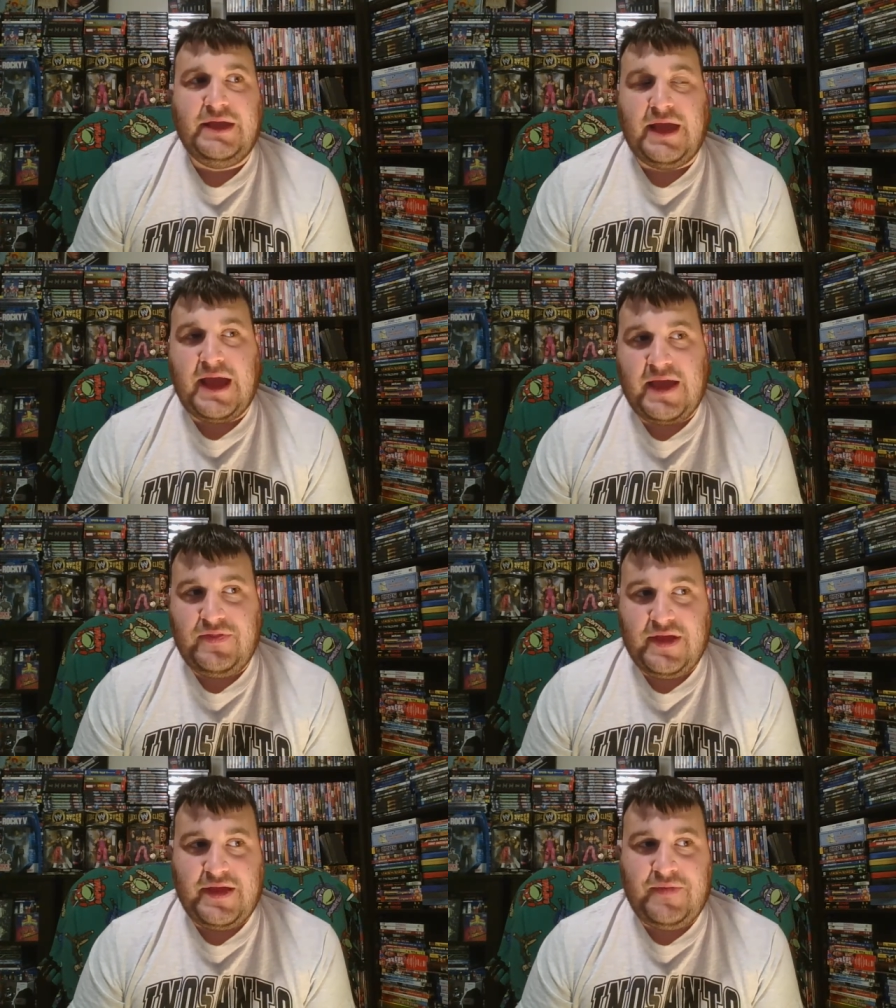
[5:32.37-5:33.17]
and
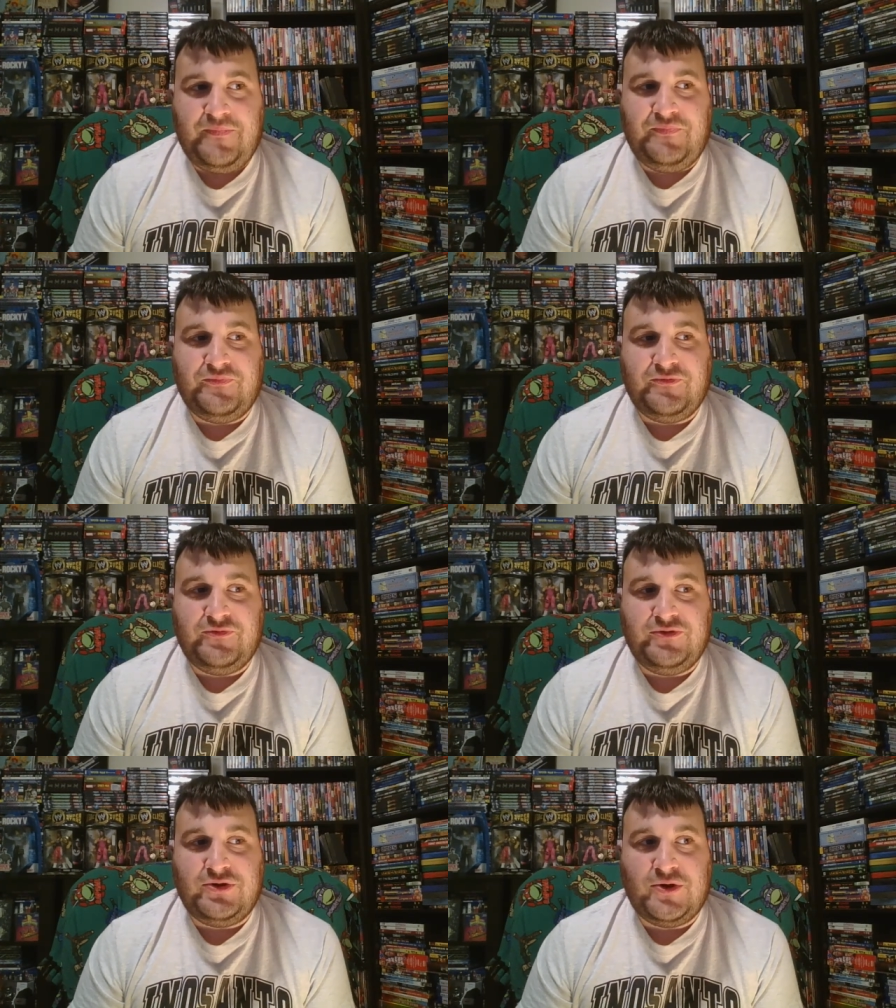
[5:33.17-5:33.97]
then,
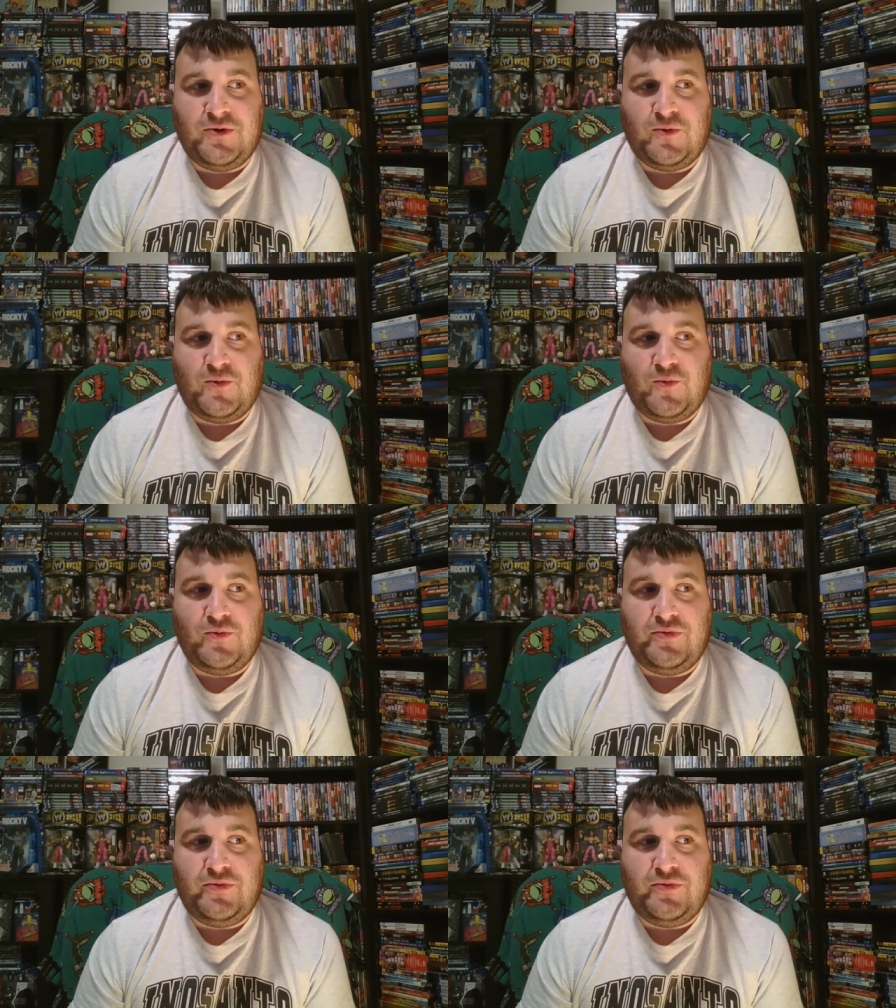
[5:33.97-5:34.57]
you know,